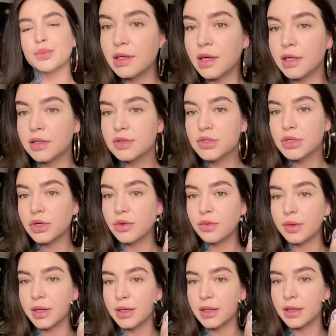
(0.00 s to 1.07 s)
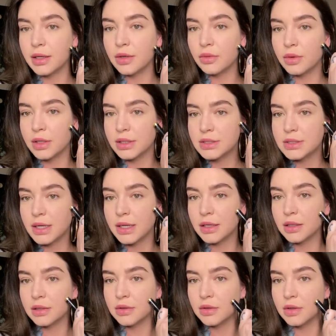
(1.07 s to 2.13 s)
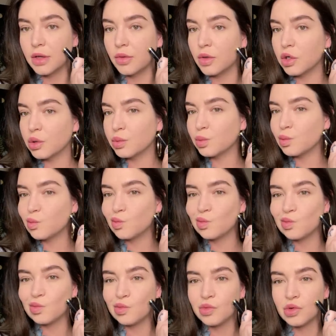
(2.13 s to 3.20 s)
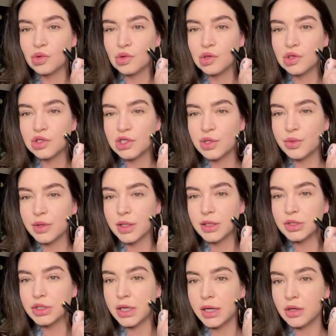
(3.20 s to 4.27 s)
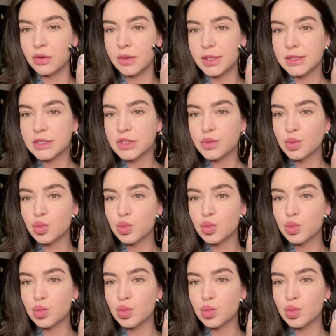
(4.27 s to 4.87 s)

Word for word: I used to go right here where it's like lower. See where that shadow is?